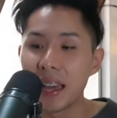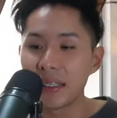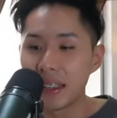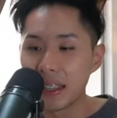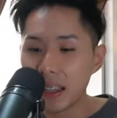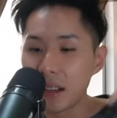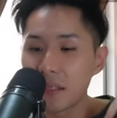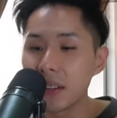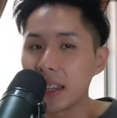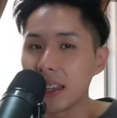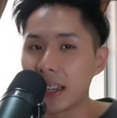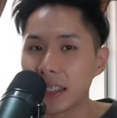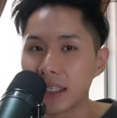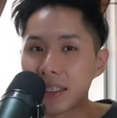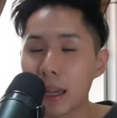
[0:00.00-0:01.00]
Think of it
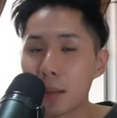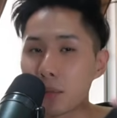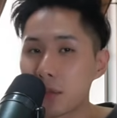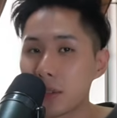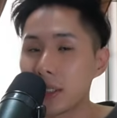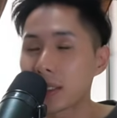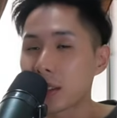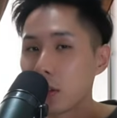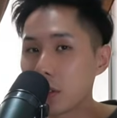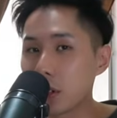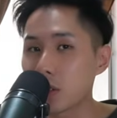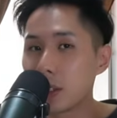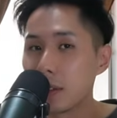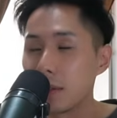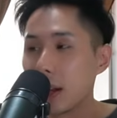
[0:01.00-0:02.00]
like a temporary
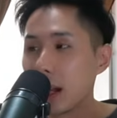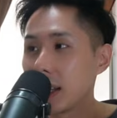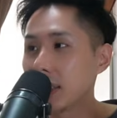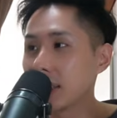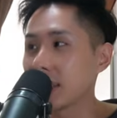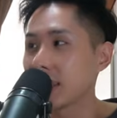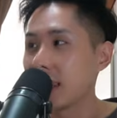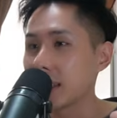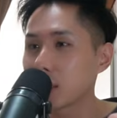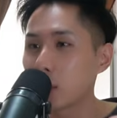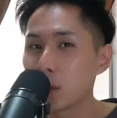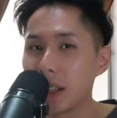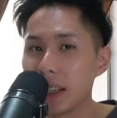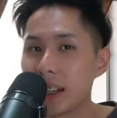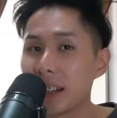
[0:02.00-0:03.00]
storage device that
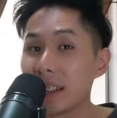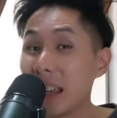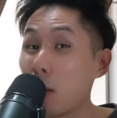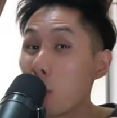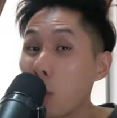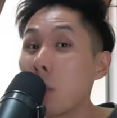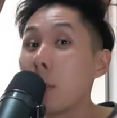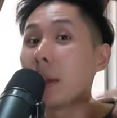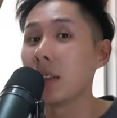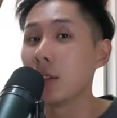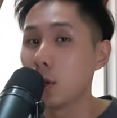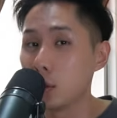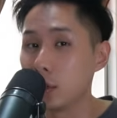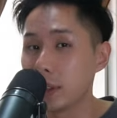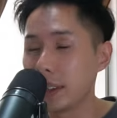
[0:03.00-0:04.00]
stores data that will be
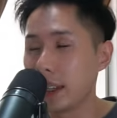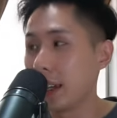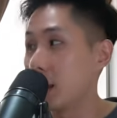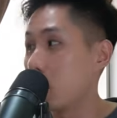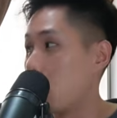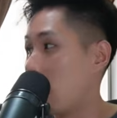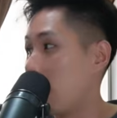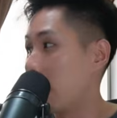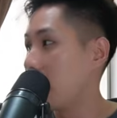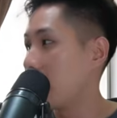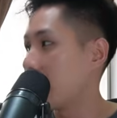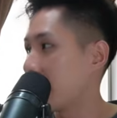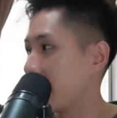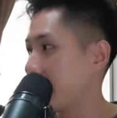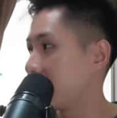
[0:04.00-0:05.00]
used in a while.
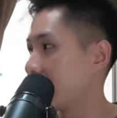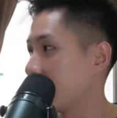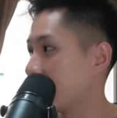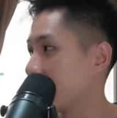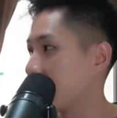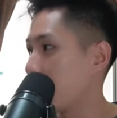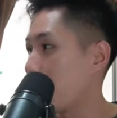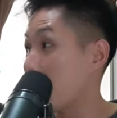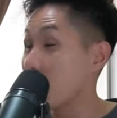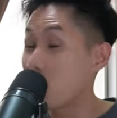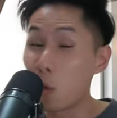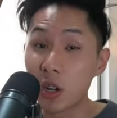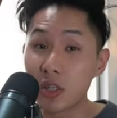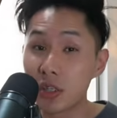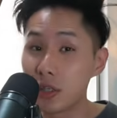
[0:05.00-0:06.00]
For instance, when
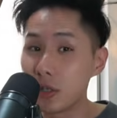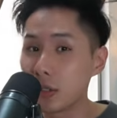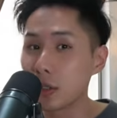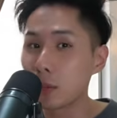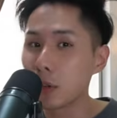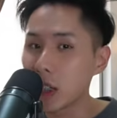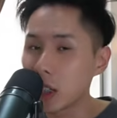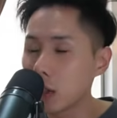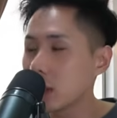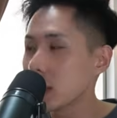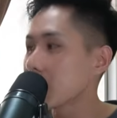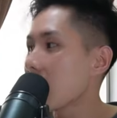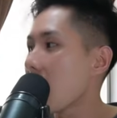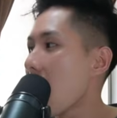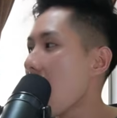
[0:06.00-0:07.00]
you're watching YouTube
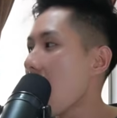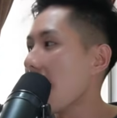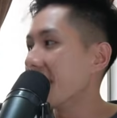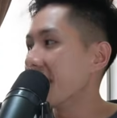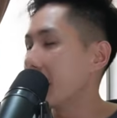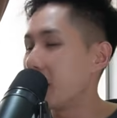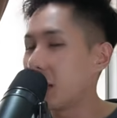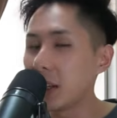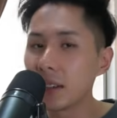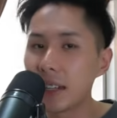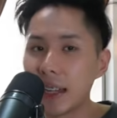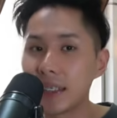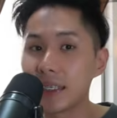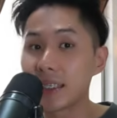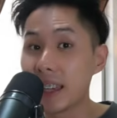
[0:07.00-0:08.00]
videos, the video
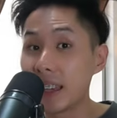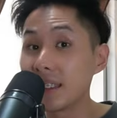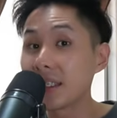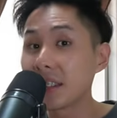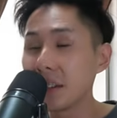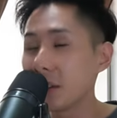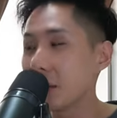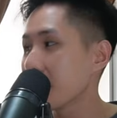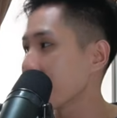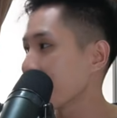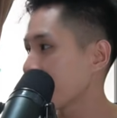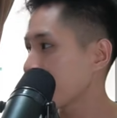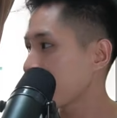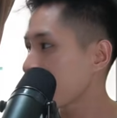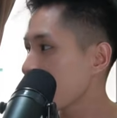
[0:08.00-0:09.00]
that is sent to you
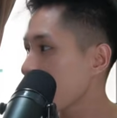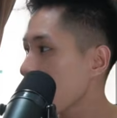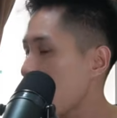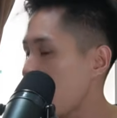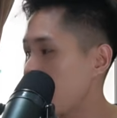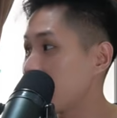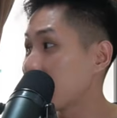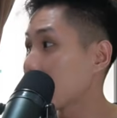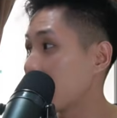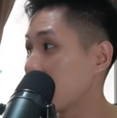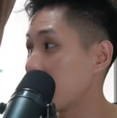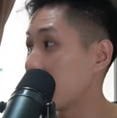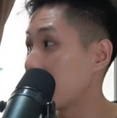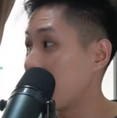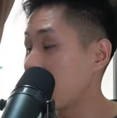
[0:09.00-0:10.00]
will be
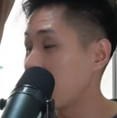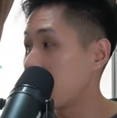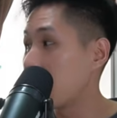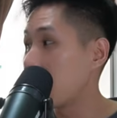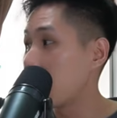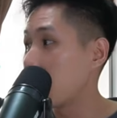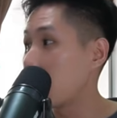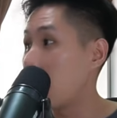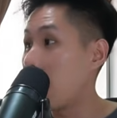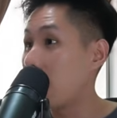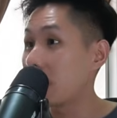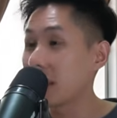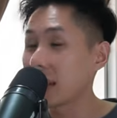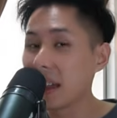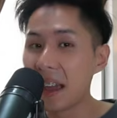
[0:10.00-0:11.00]
stored in the buffer
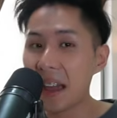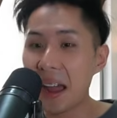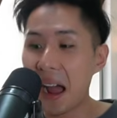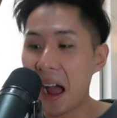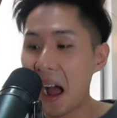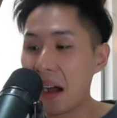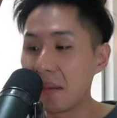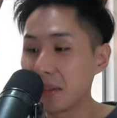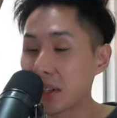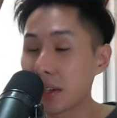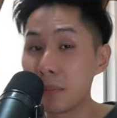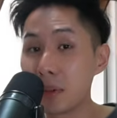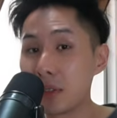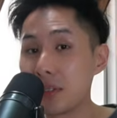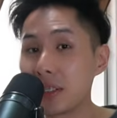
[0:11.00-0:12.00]
while your
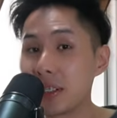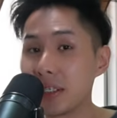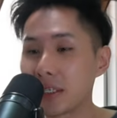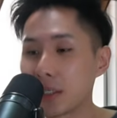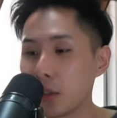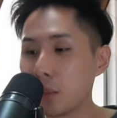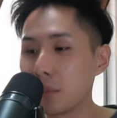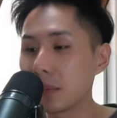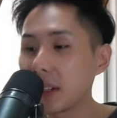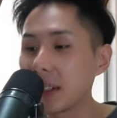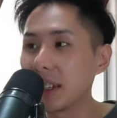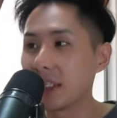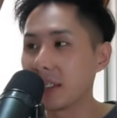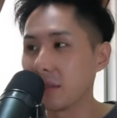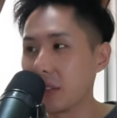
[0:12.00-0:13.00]
computer is still
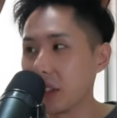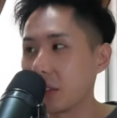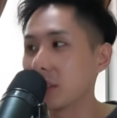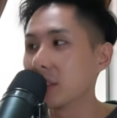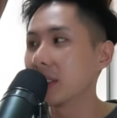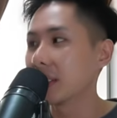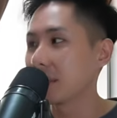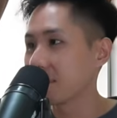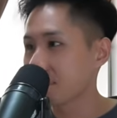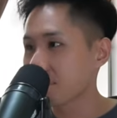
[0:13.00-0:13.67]
playing the videos.